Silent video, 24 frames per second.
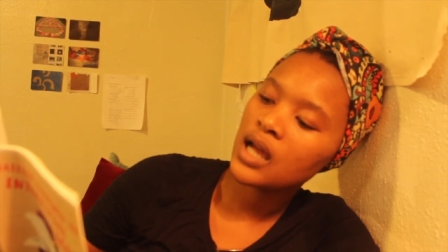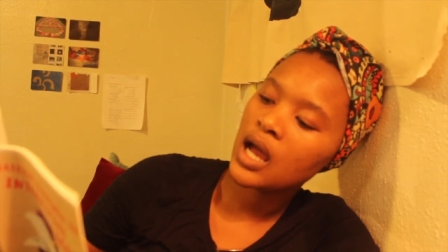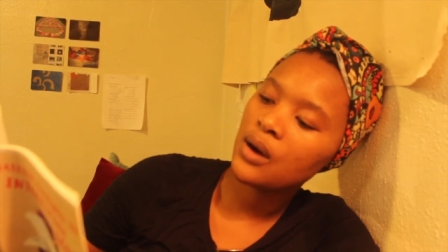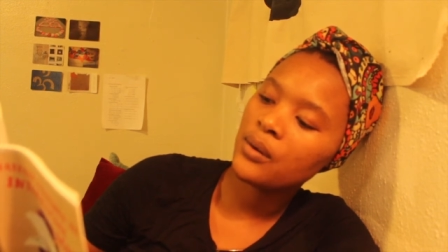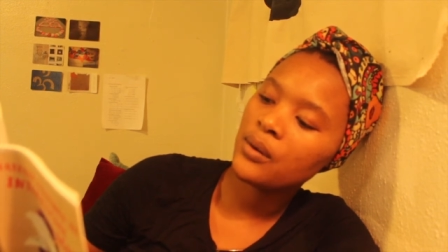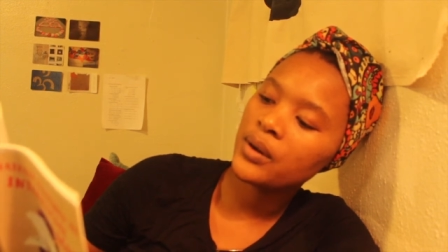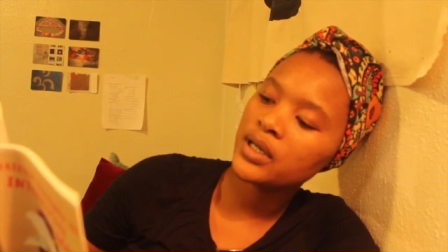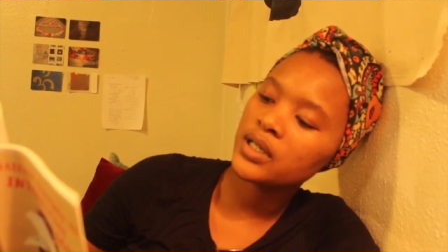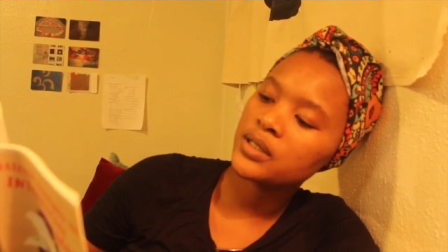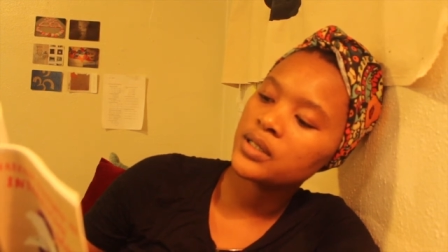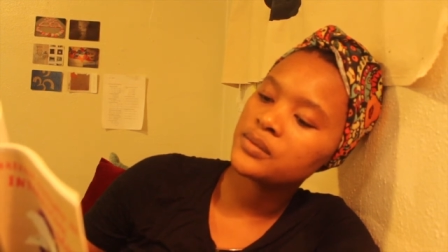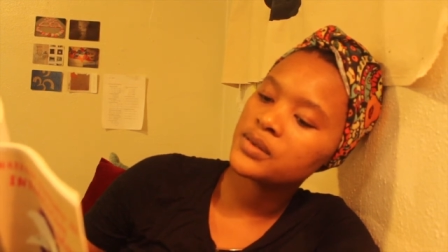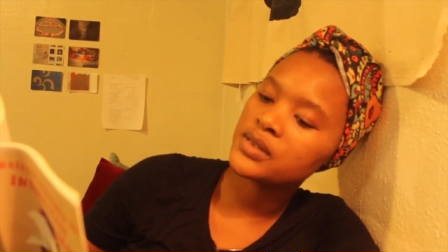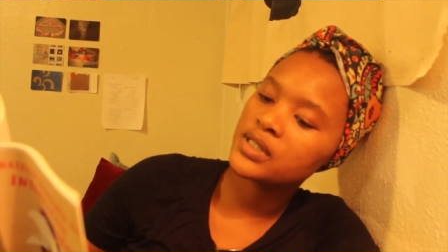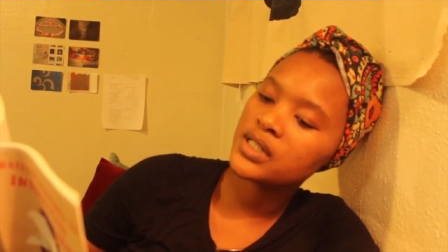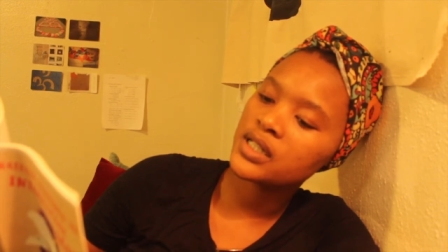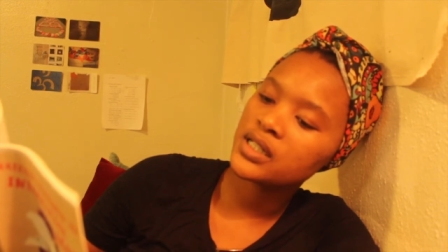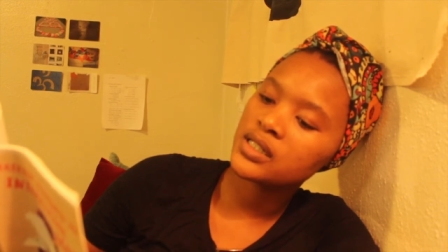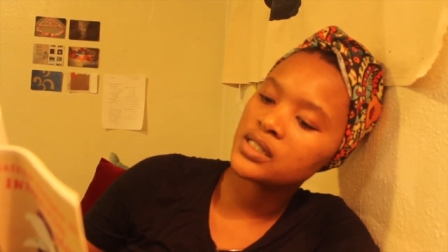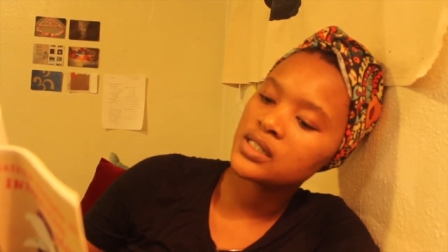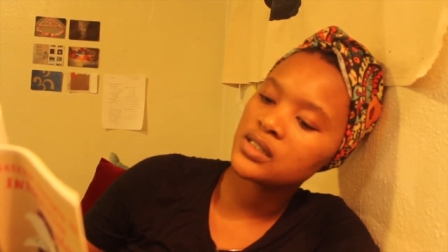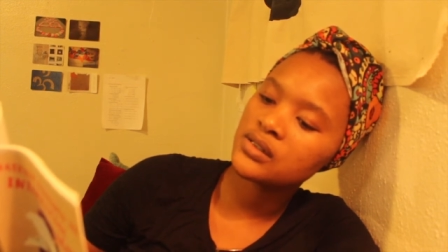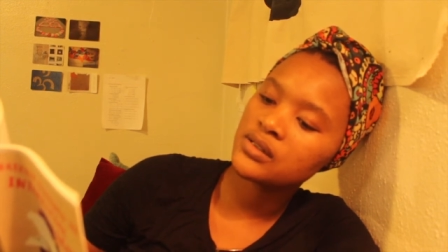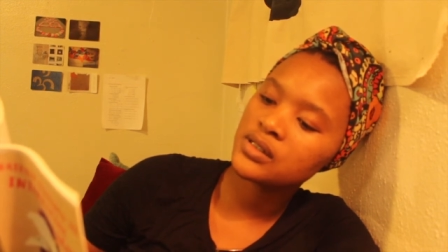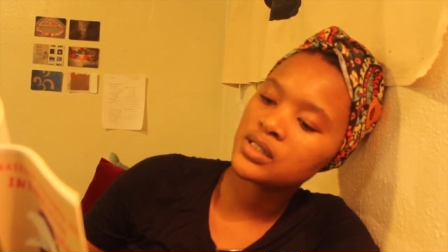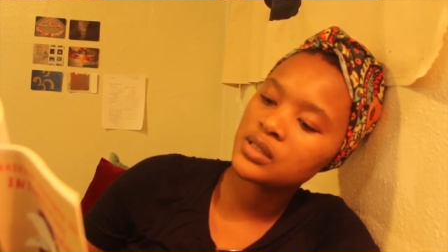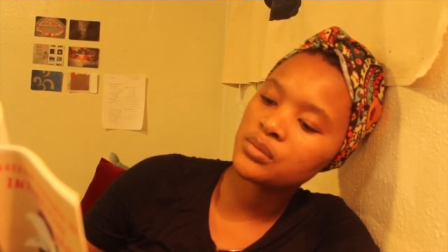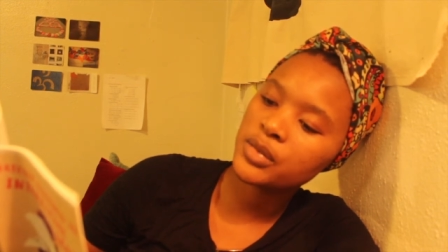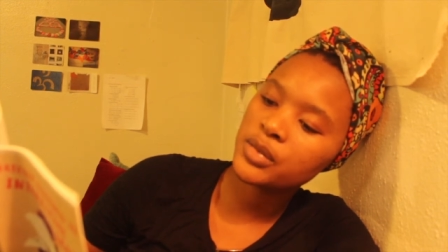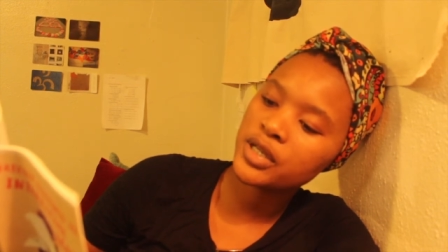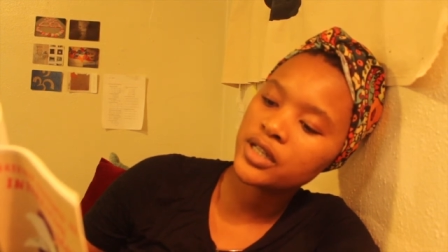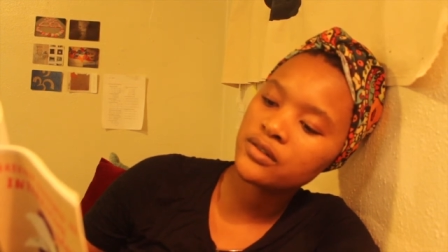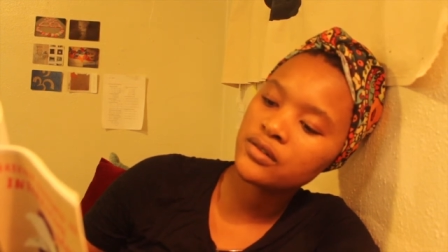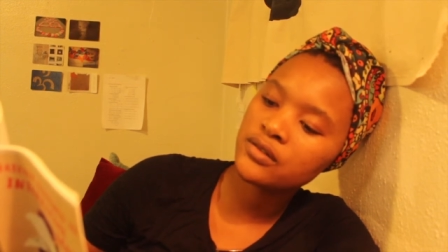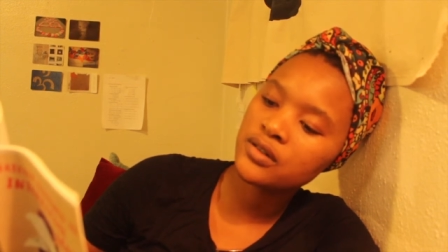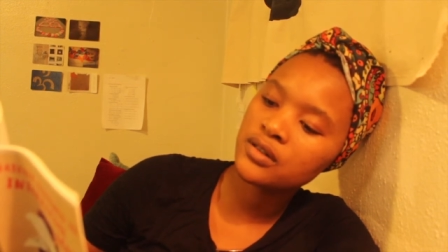I went upstairs to his
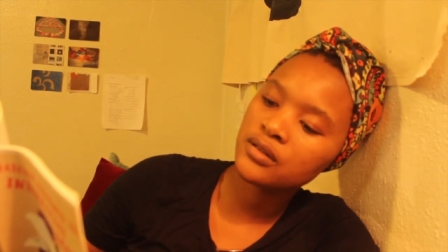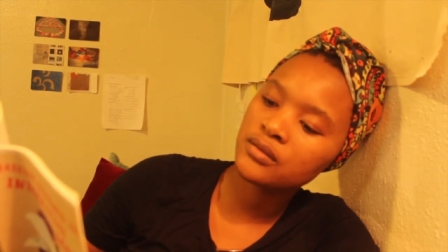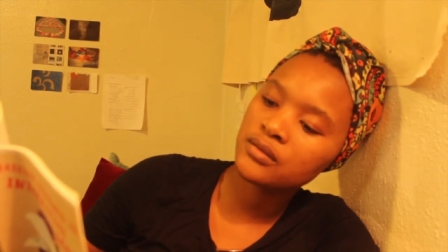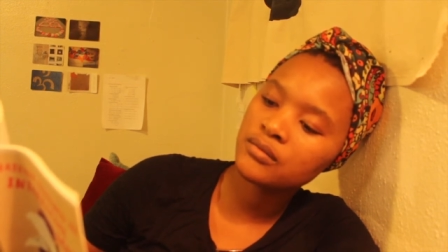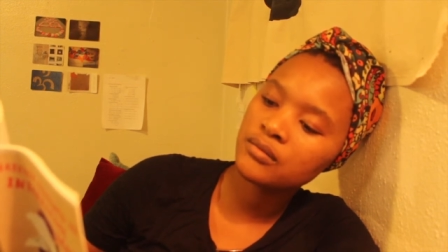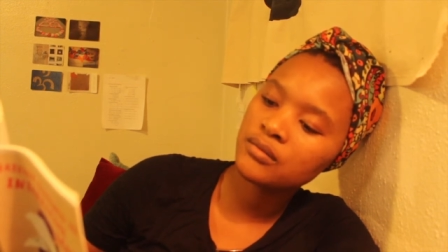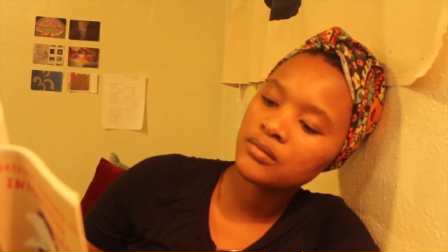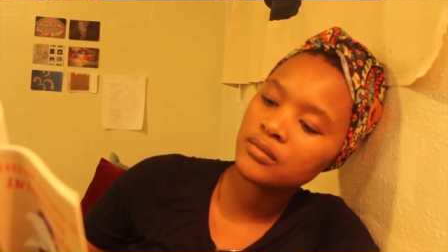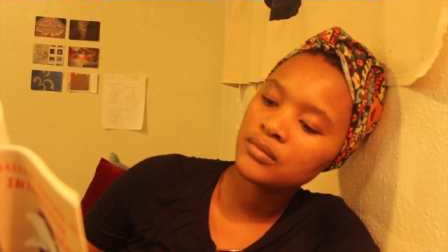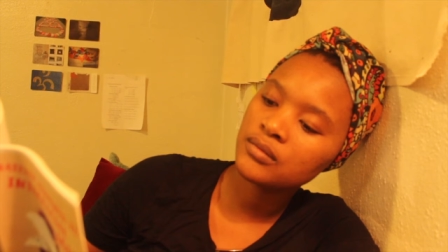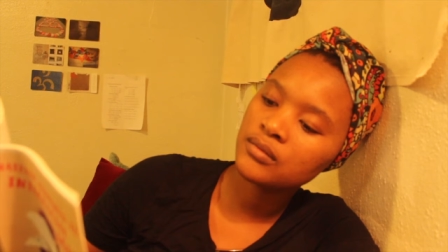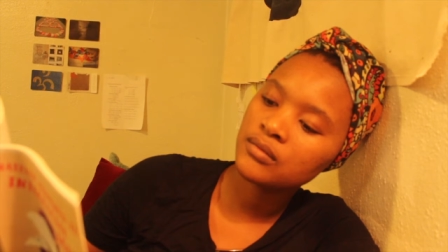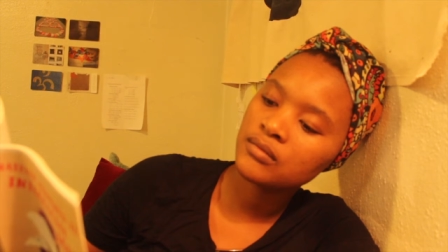bedroom.